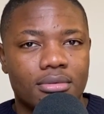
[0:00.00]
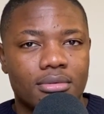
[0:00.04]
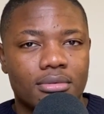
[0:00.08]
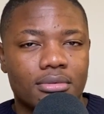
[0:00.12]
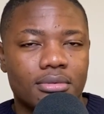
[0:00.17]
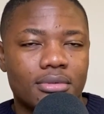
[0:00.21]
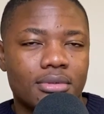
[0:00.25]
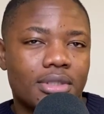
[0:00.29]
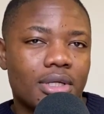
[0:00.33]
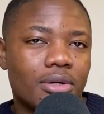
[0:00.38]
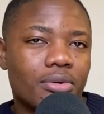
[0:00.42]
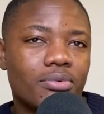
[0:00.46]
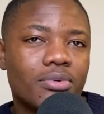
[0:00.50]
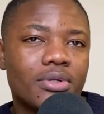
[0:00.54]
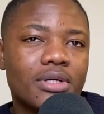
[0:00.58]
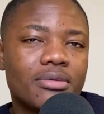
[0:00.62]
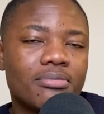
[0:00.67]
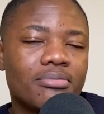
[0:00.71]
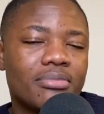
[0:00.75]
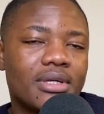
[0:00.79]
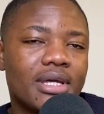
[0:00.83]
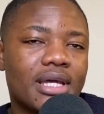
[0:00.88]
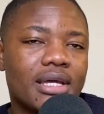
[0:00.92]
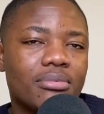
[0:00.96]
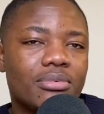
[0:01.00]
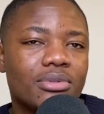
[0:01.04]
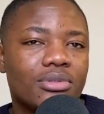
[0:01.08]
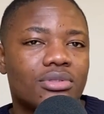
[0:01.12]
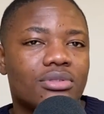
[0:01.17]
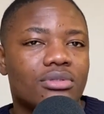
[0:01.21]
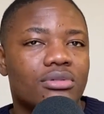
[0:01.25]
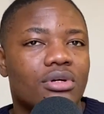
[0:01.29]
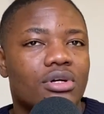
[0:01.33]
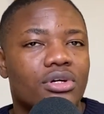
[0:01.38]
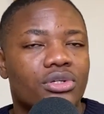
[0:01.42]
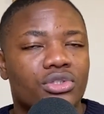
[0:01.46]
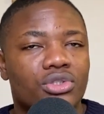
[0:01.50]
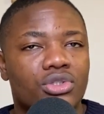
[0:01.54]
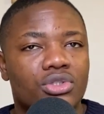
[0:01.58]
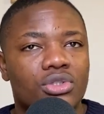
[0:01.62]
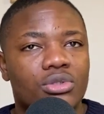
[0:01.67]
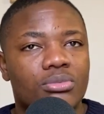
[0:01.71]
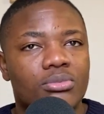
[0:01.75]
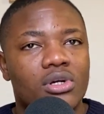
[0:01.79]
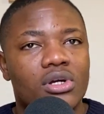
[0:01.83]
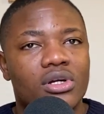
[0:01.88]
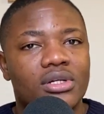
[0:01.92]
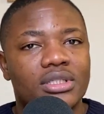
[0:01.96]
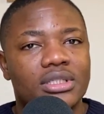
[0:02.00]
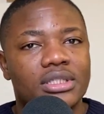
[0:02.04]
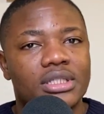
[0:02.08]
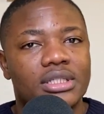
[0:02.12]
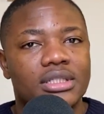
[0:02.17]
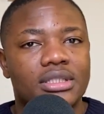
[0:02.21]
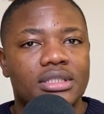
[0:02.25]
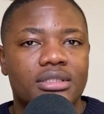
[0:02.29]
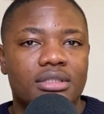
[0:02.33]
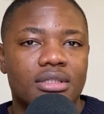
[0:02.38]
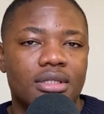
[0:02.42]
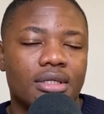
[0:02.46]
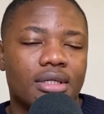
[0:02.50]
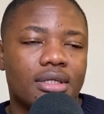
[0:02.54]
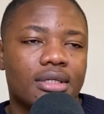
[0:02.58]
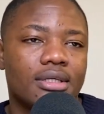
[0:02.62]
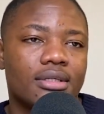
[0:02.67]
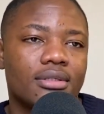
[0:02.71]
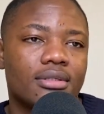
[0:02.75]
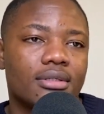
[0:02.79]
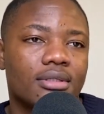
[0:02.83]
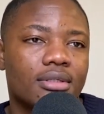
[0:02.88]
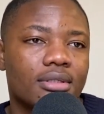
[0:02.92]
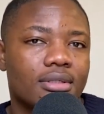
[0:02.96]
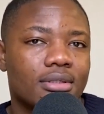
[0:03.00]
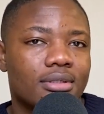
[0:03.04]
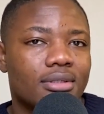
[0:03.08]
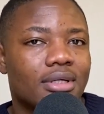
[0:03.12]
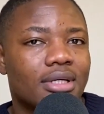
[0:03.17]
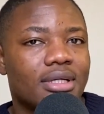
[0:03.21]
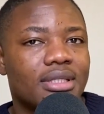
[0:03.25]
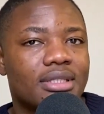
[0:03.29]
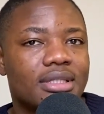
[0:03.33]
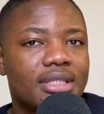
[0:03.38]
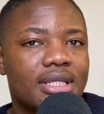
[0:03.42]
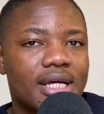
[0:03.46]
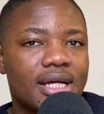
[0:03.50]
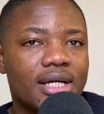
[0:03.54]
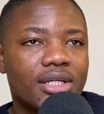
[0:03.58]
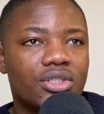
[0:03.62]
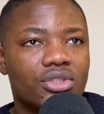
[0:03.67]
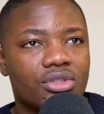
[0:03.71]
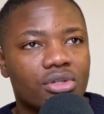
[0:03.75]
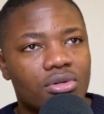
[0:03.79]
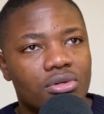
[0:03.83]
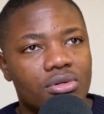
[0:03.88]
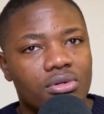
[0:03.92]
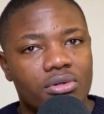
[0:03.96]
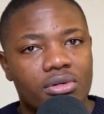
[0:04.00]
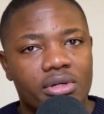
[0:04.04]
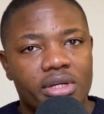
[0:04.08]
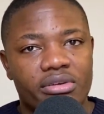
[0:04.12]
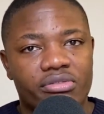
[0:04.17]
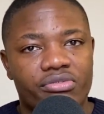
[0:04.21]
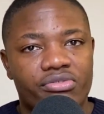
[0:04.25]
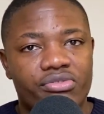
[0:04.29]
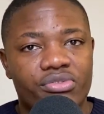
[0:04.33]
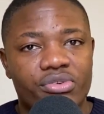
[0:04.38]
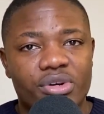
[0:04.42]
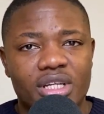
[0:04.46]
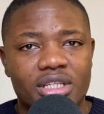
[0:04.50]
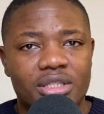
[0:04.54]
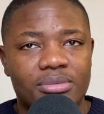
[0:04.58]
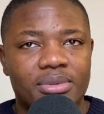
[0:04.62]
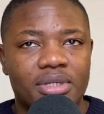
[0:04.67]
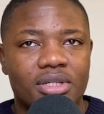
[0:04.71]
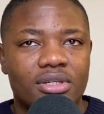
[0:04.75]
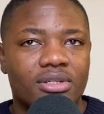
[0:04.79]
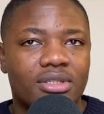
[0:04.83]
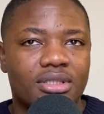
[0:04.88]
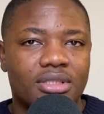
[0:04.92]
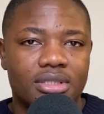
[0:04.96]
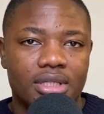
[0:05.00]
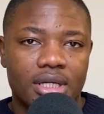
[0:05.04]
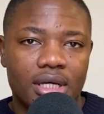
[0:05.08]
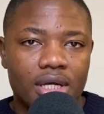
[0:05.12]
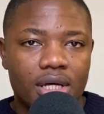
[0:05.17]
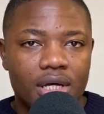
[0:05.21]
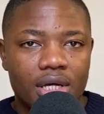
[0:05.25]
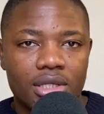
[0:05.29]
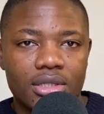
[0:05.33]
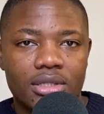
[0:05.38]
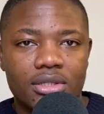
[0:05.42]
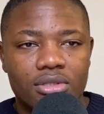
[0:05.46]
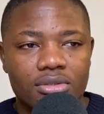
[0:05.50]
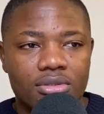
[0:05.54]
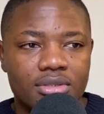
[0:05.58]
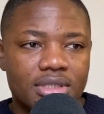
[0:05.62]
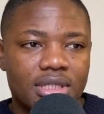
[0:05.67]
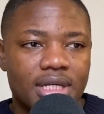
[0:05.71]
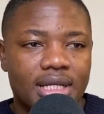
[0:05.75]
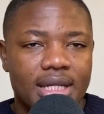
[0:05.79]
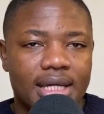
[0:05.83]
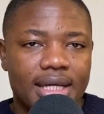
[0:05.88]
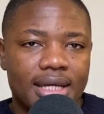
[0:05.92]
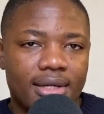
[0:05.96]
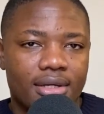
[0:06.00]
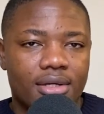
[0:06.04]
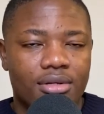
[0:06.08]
they wouldn't be able to consume content in Dutch or in French, because those are like,